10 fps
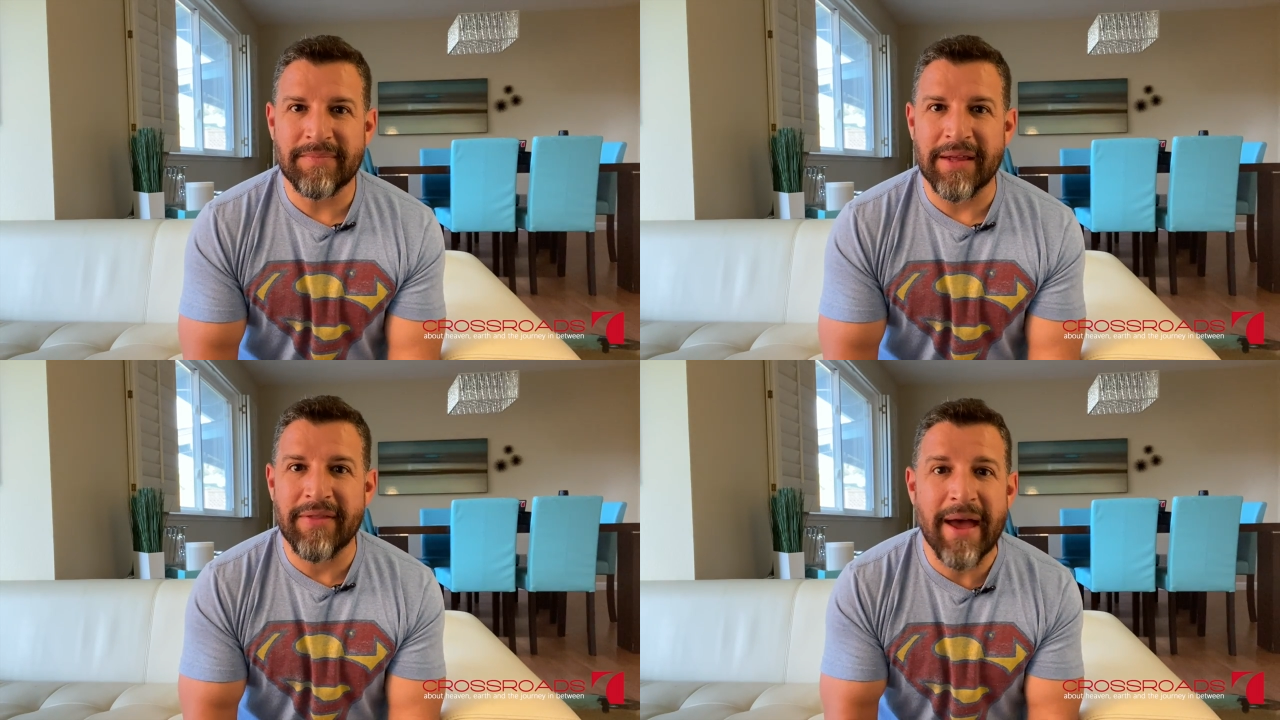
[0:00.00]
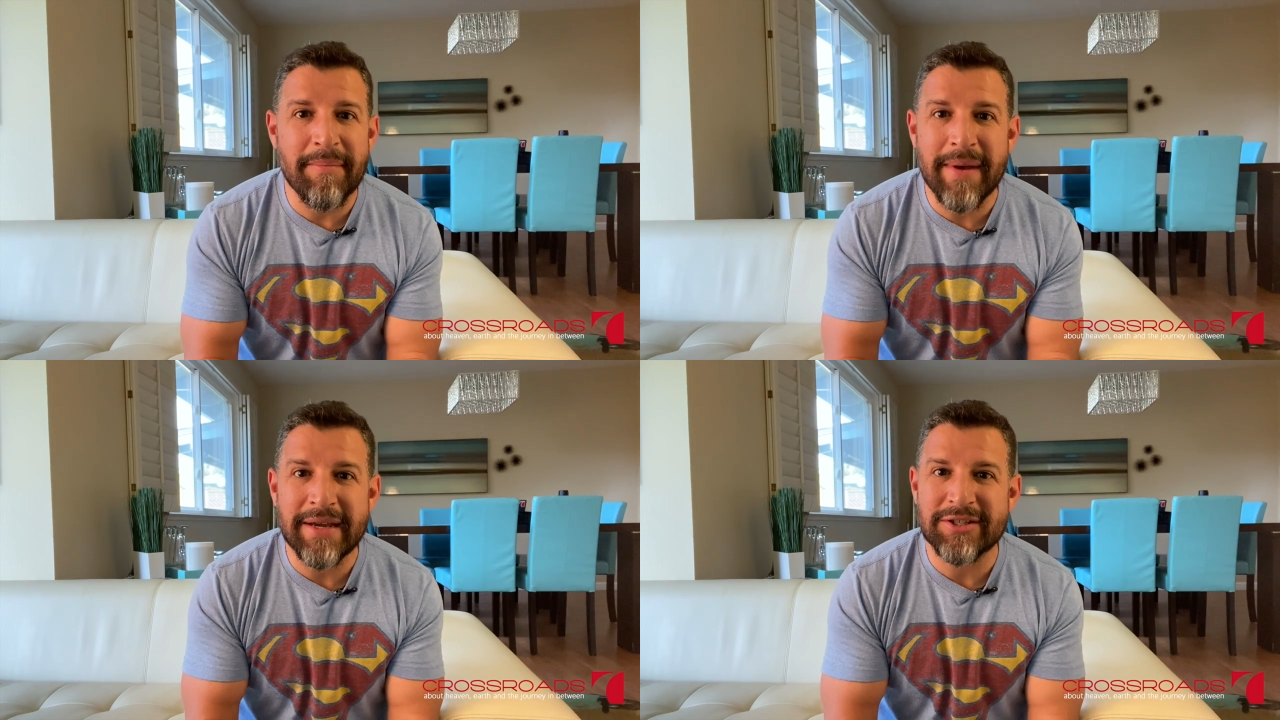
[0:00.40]
That
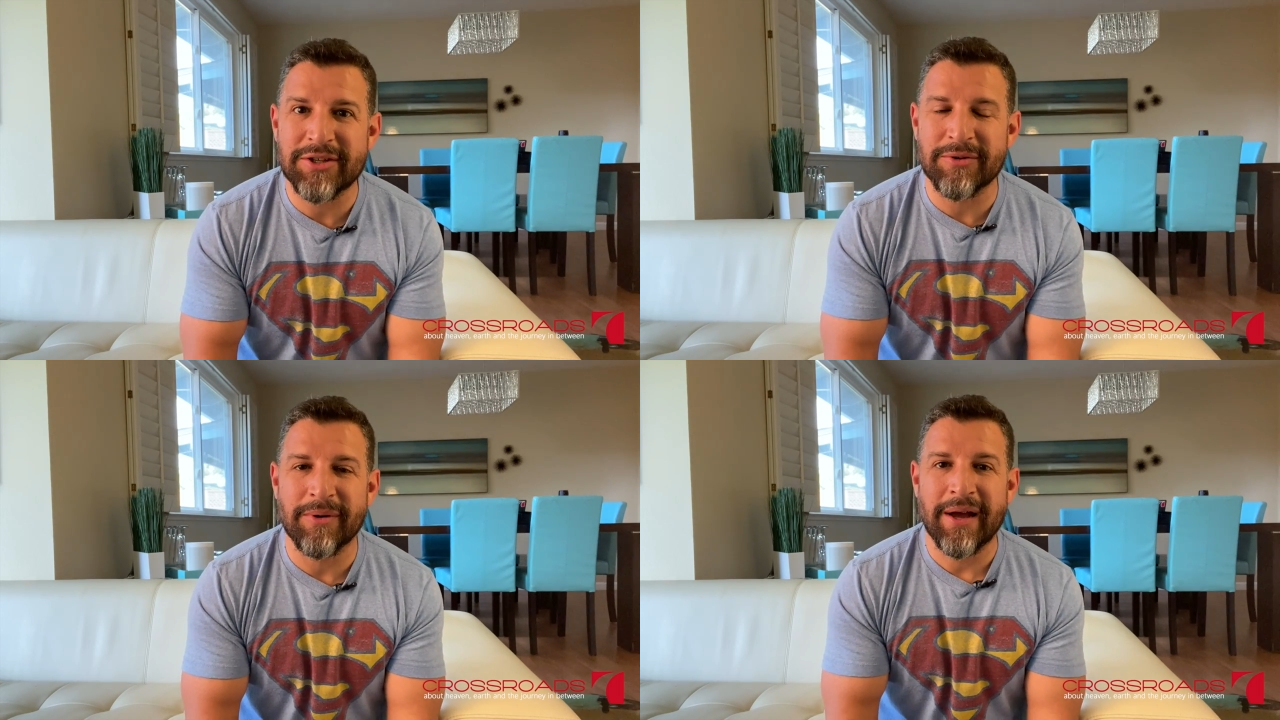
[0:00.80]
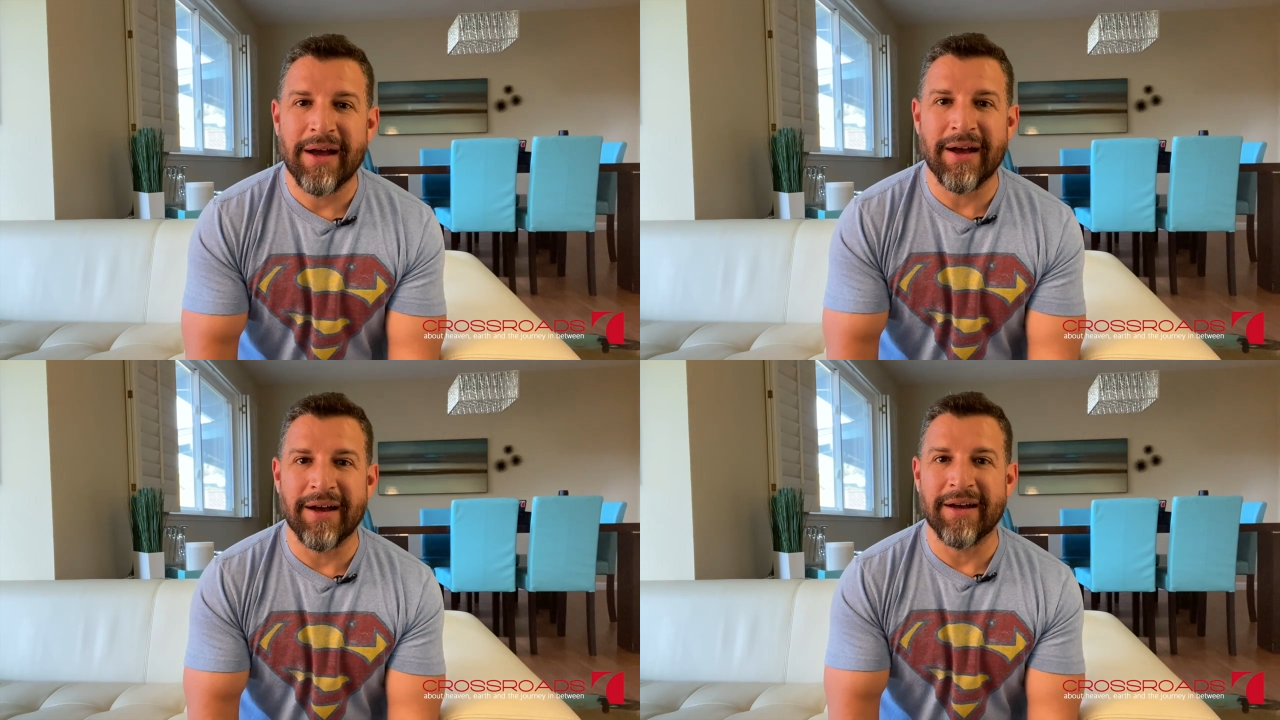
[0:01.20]
makes you
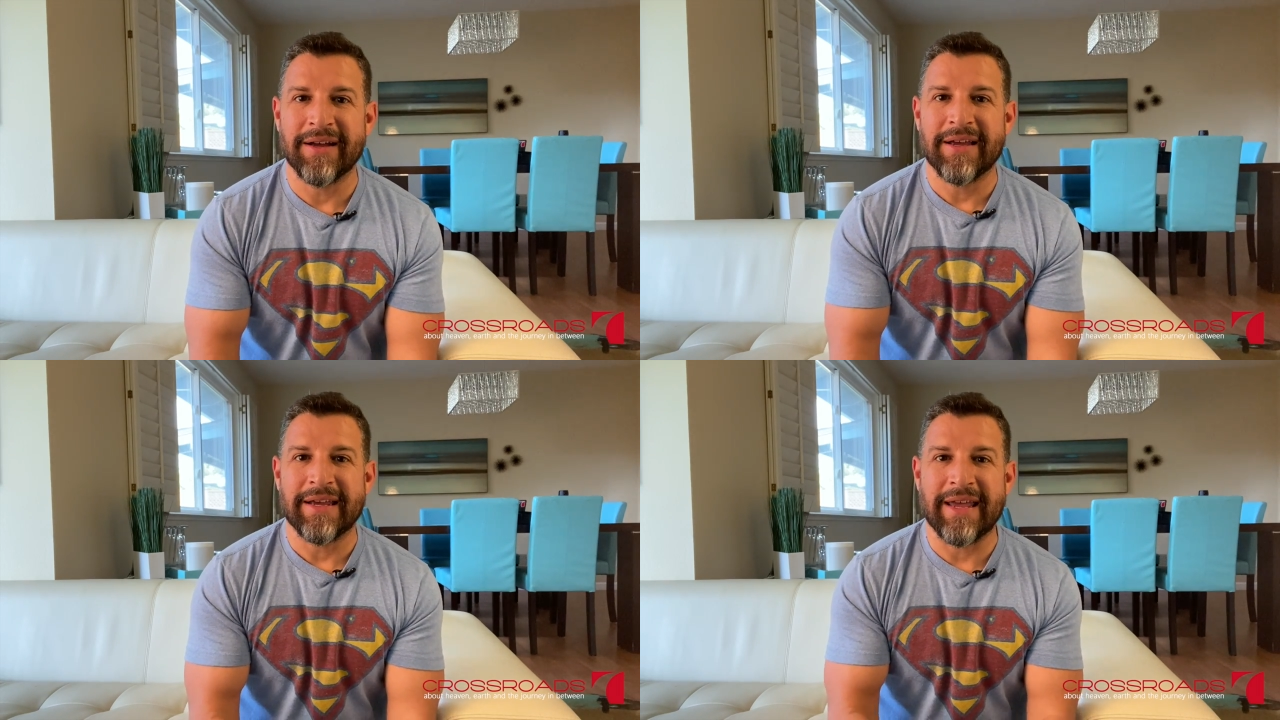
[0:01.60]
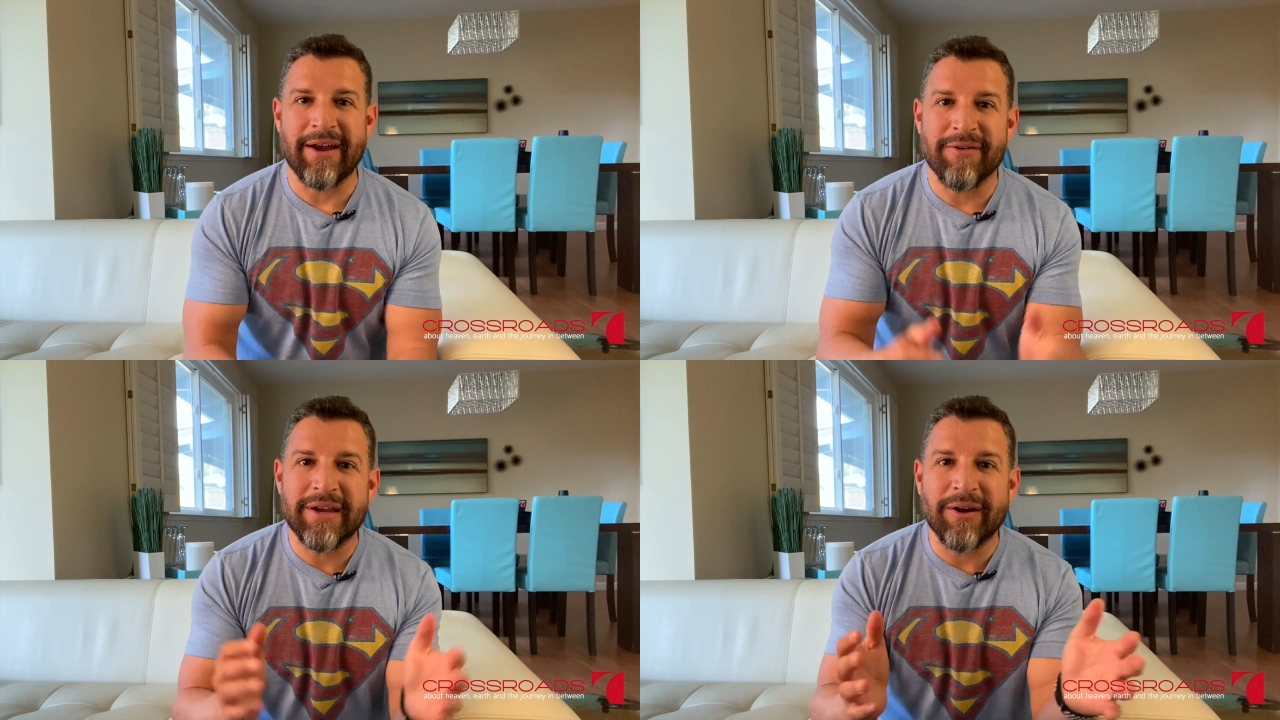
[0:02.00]
carrying